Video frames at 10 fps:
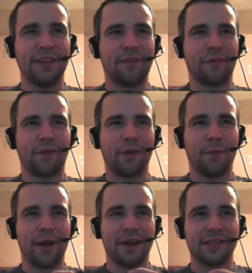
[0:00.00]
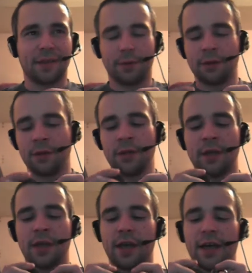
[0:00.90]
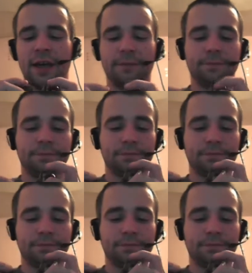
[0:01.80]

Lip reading: never follow my example. Oh,